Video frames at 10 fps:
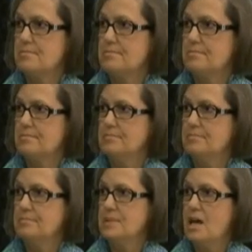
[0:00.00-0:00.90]
Okay.
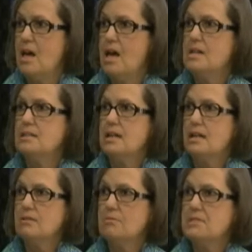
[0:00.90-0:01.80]

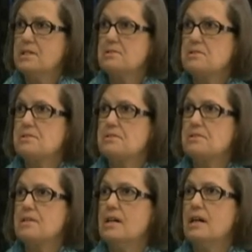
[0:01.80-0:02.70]
Take
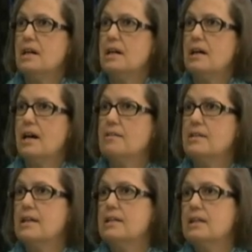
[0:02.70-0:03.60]
risks uh,
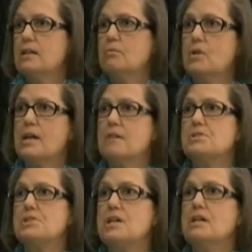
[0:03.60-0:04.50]
and again, when I
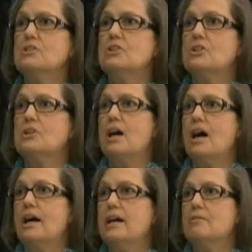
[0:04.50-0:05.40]
was younger,
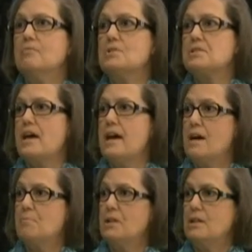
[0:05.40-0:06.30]
I was
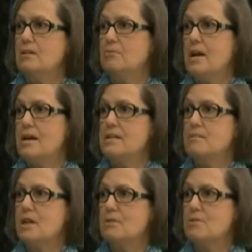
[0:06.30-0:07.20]
happy
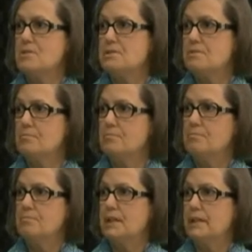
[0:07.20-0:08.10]
riding my horse and
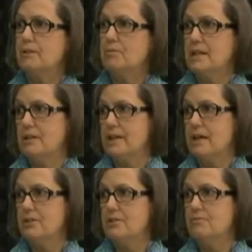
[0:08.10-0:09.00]
playing around
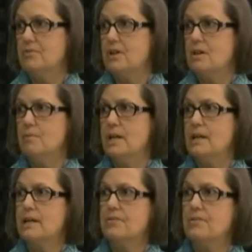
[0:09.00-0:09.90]
out on the farm,
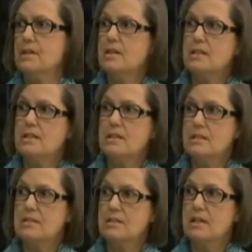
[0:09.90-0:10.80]
and I think I
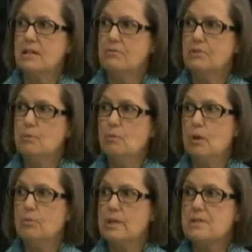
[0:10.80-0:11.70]
needed to take a few
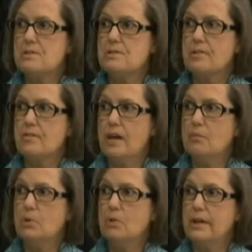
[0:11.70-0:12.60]
more risks at
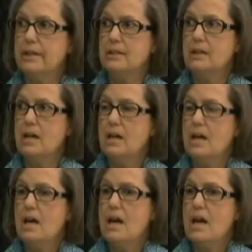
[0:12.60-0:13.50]
that point.
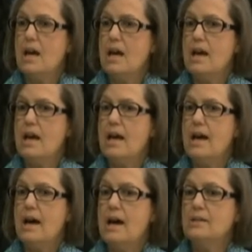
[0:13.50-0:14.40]

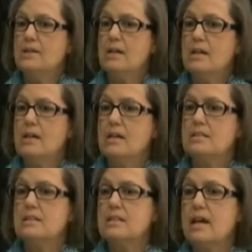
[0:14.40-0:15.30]
And
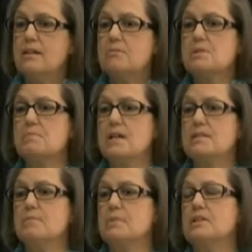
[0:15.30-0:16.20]
take
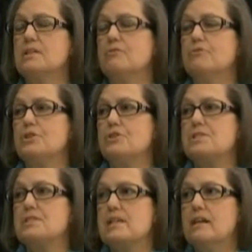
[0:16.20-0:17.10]
responsibility for
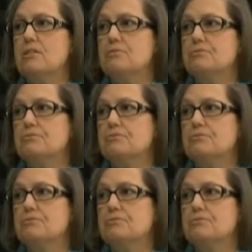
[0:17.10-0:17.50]
yourself.